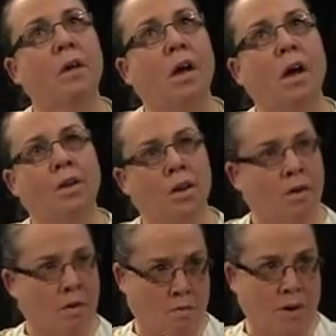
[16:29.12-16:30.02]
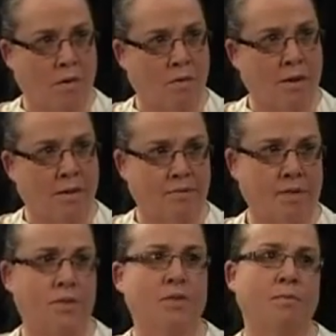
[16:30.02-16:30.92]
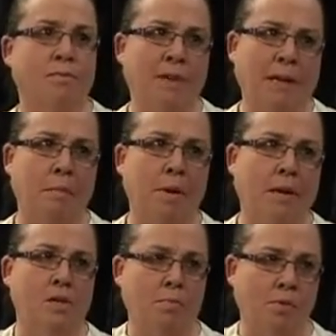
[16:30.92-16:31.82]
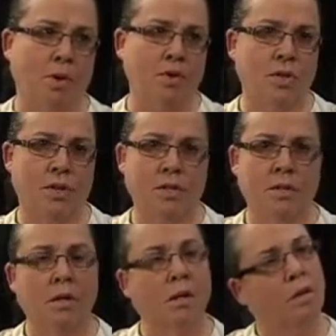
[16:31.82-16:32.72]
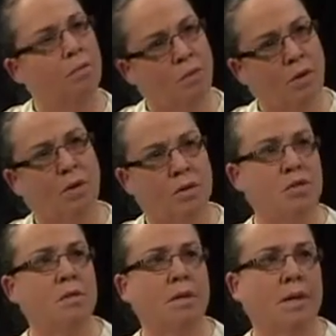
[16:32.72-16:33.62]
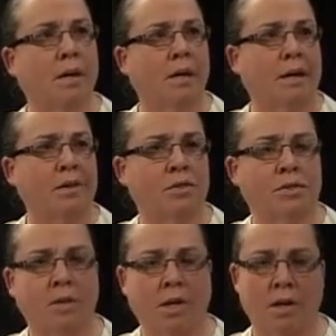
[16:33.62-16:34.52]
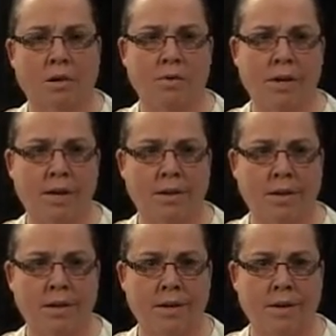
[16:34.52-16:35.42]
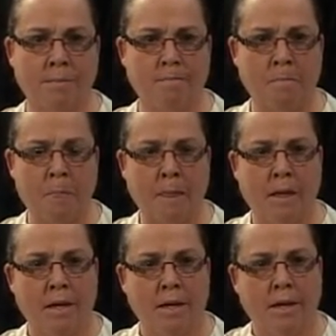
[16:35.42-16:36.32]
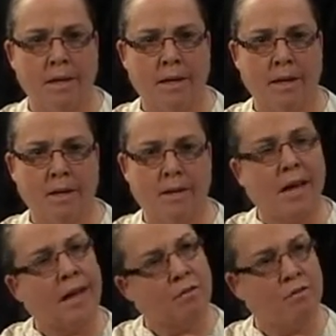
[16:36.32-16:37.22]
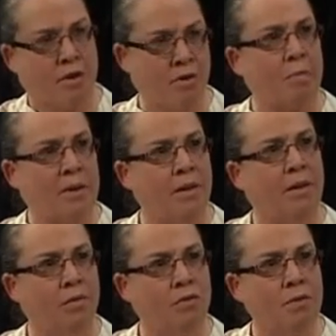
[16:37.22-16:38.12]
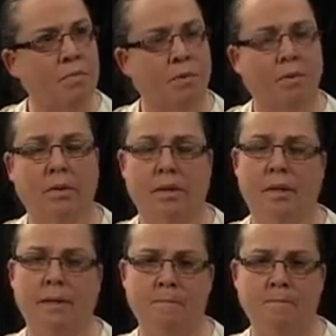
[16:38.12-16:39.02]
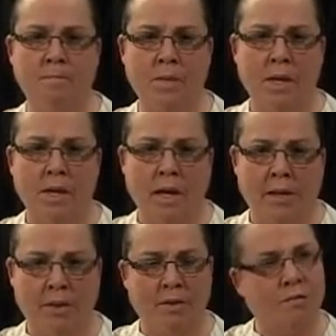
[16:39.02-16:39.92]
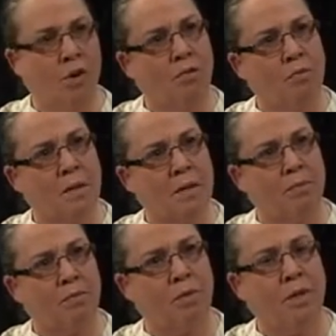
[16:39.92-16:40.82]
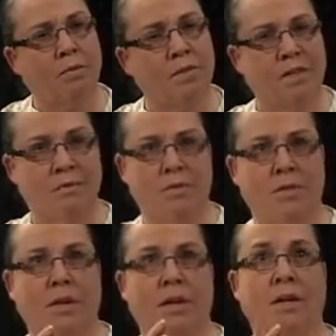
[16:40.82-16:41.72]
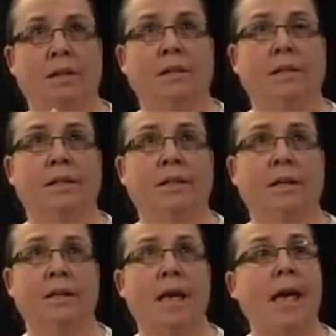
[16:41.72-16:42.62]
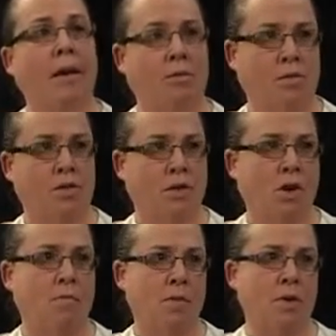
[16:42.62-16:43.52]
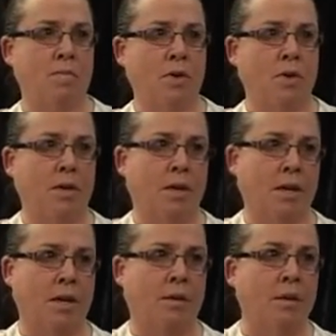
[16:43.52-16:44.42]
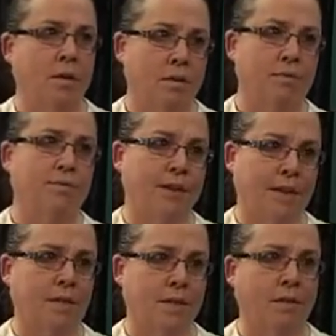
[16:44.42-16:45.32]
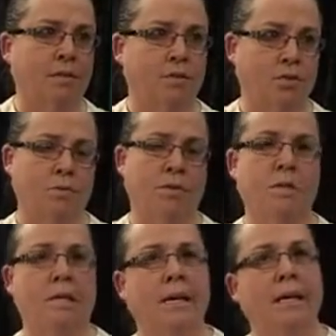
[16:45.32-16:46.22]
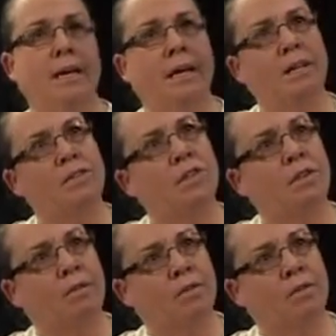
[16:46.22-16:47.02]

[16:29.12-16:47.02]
I know at Wangaratta they've done some fairly major projects. Where I used to be at Clayton, we had an art therapy group. And that involved people. It was a HAC, which is a home and community care funding to it, and so that